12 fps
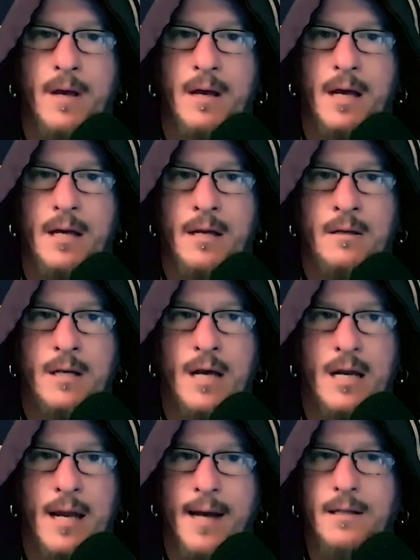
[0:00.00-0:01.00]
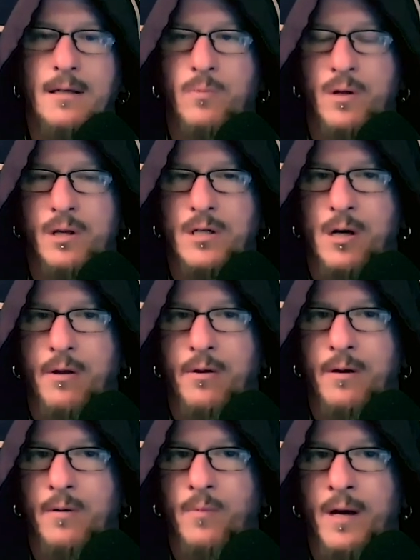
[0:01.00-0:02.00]
and connected with each other
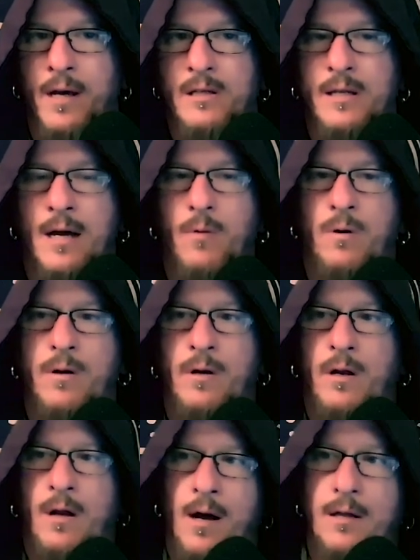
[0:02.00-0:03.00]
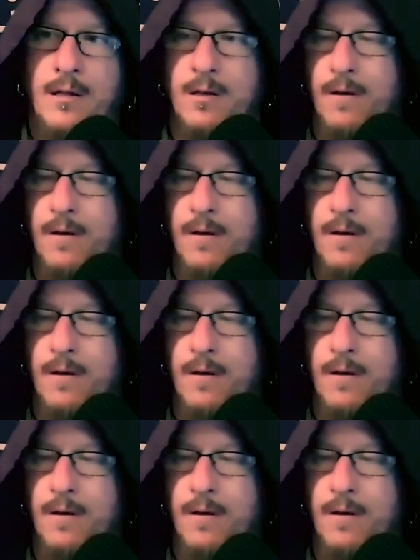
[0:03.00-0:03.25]
in ways that were not